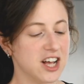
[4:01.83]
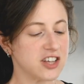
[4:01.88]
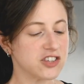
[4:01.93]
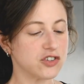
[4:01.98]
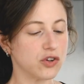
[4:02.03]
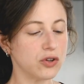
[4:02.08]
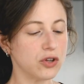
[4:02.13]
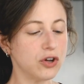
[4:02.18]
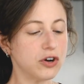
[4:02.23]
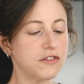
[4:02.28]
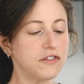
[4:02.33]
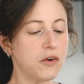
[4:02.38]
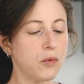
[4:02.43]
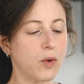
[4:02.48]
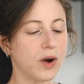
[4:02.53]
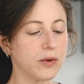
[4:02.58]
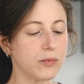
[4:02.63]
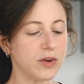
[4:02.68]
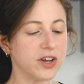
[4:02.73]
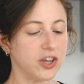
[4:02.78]
So look for
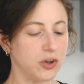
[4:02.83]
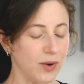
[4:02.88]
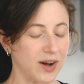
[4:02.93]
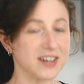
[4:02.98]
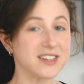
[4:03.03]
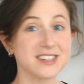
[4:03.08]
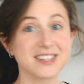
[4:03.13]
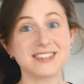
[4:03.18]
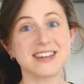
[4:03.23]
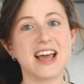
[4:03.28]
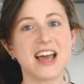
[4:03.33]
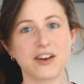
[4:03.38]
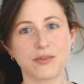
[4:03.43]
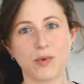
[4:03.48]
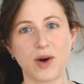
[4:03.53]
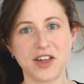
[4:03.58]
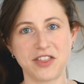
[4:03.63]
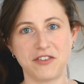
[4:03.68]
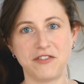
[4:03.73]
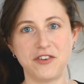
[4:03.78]
one where you understand
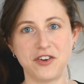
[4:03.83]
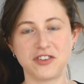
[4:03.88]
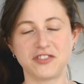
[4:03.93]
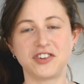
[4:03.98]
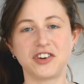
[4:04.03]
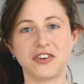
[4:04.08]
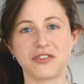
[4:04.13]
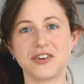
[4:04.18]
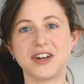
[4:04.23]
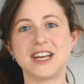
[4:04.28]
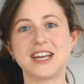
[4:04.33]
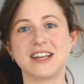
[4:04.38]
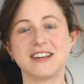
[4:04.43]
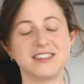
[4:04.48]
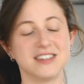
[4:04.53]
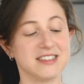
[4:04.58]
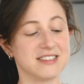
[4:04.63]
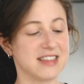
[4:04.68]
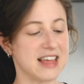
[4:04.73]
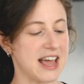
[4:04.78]
why the first
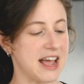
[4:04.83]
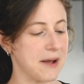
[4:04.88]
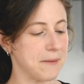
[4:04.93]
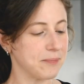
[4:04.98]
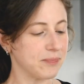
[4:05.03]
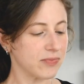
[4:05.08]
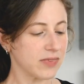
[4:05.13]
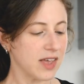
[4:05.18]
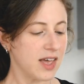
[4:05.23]
ingredient is there.